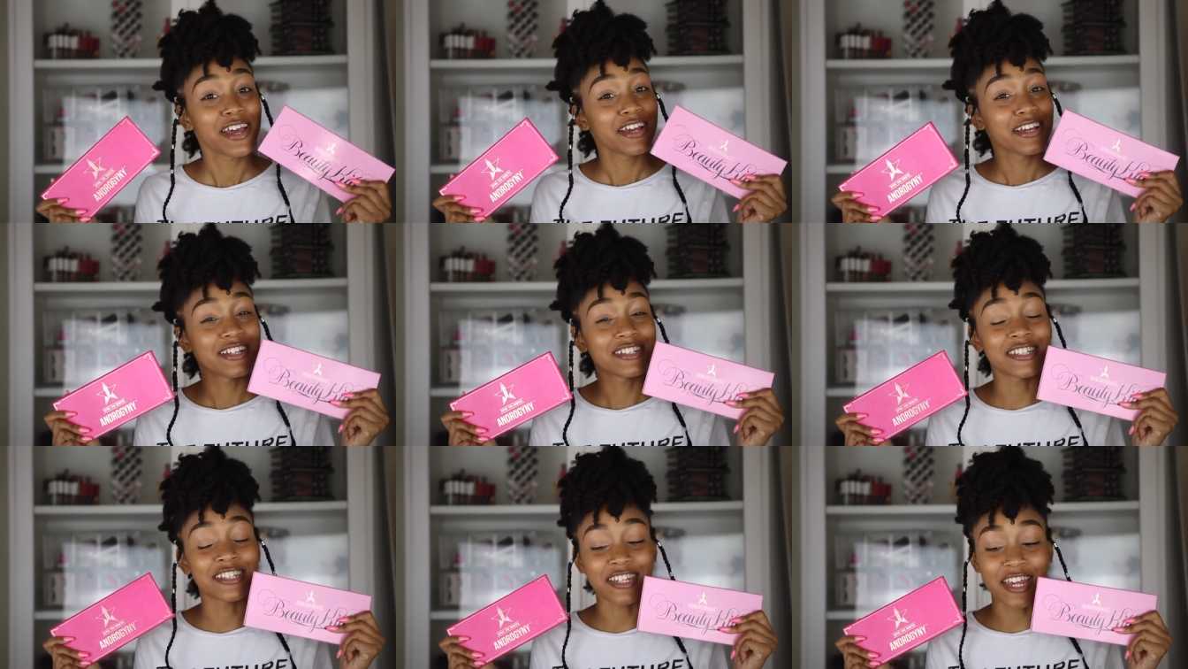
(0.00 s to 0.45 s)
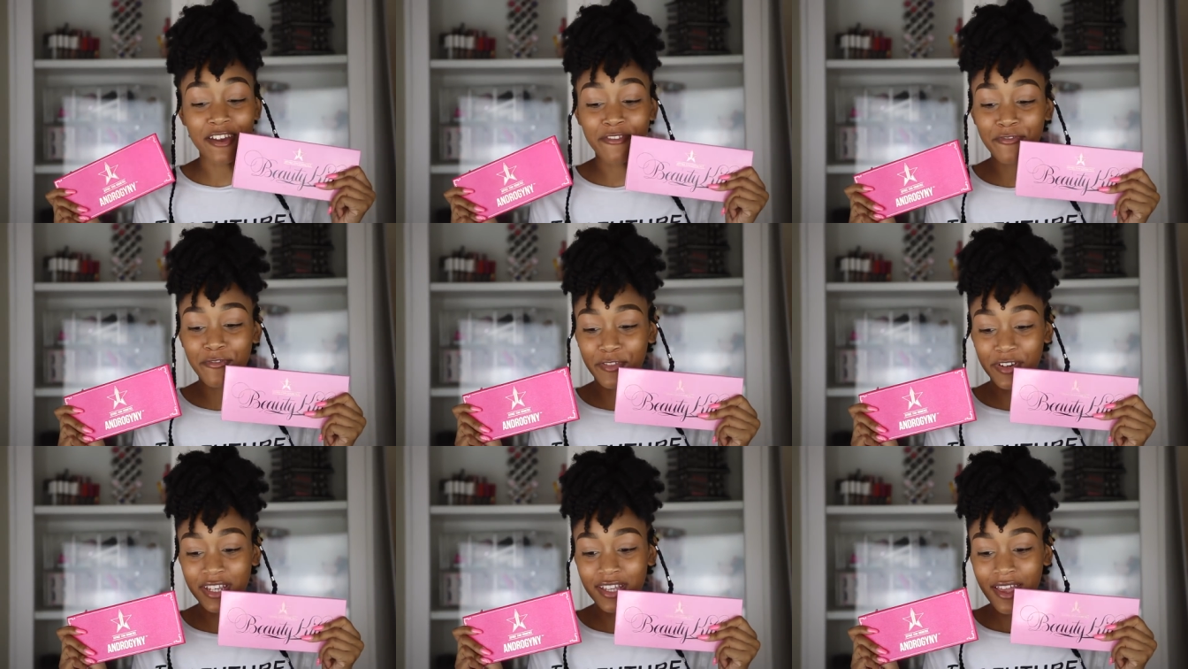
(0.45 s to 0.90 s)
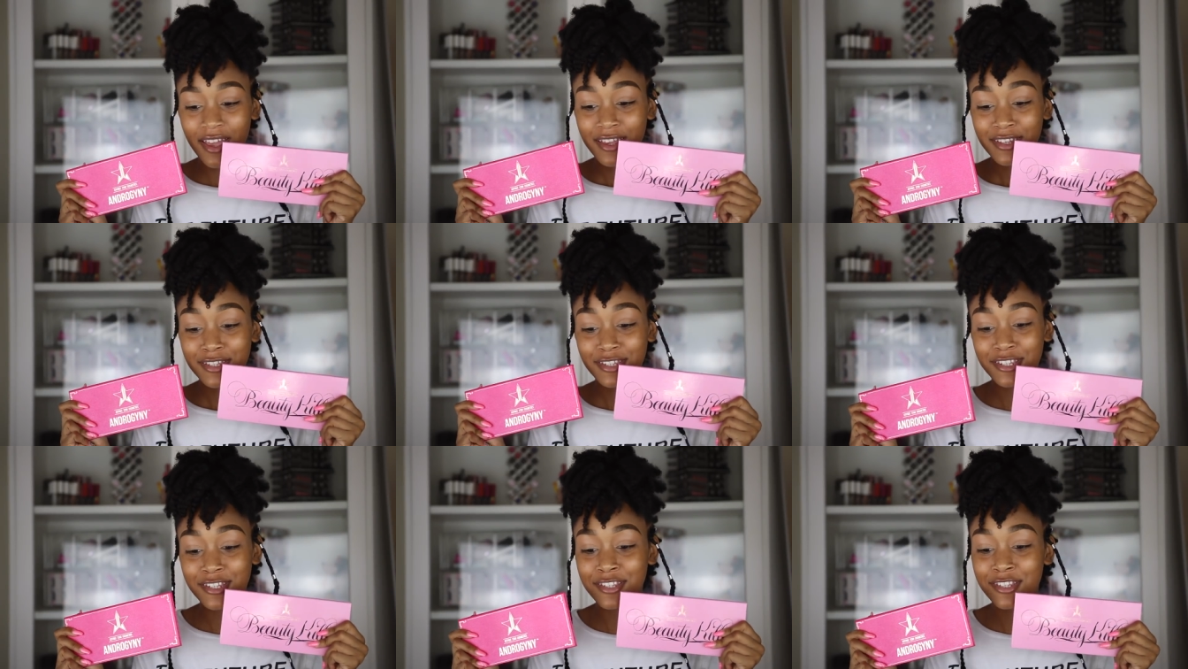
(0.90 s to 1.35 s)
Jeffree
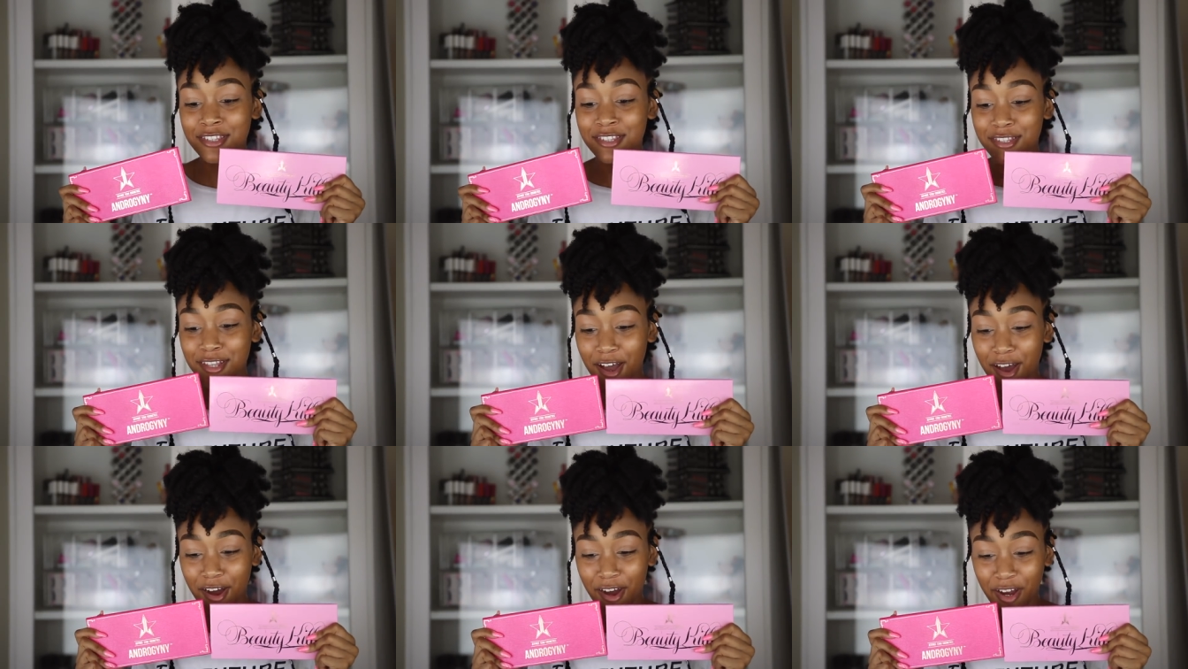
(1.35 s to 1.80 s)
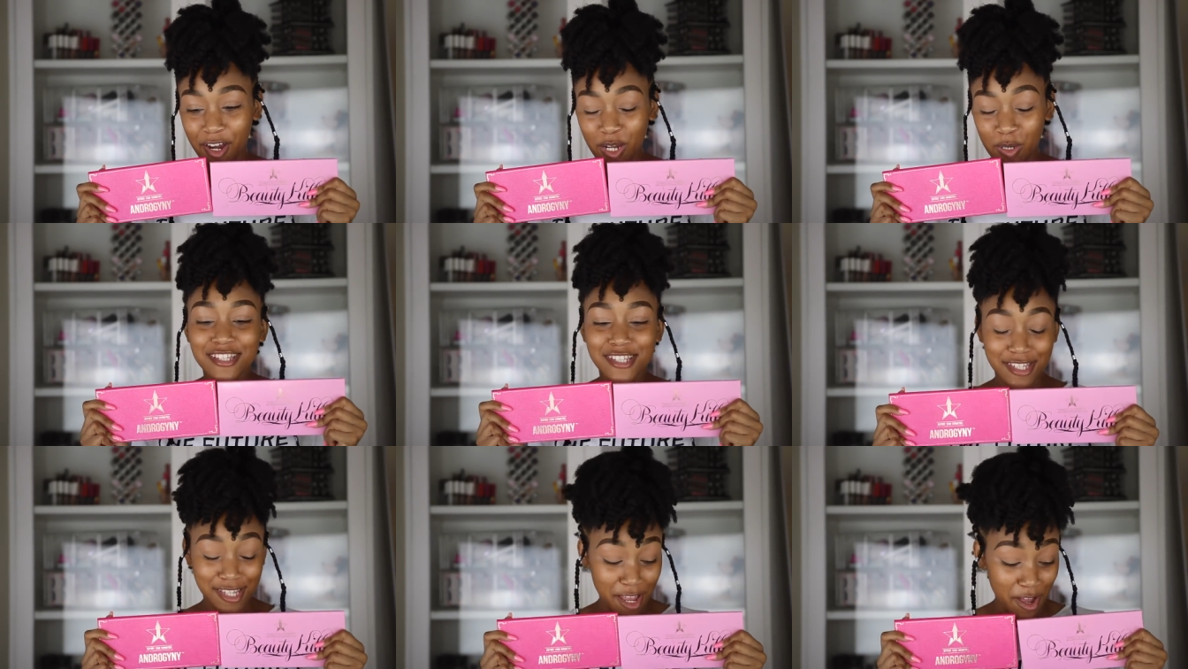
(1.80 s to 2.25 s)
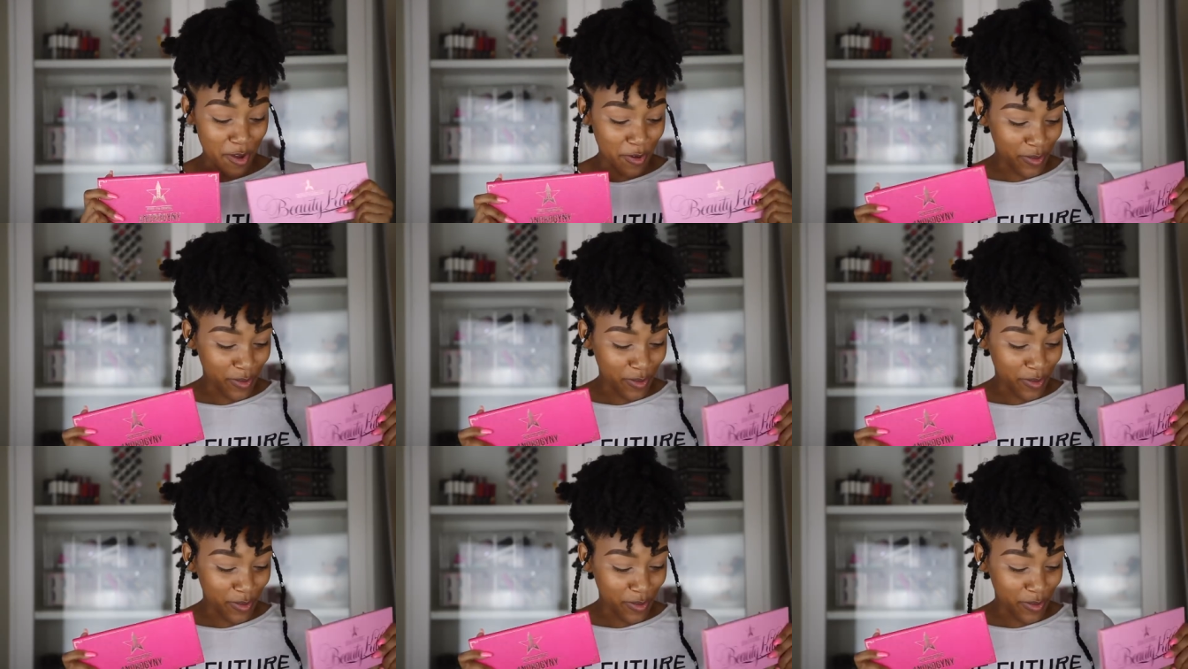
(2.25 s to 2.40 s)
Star. So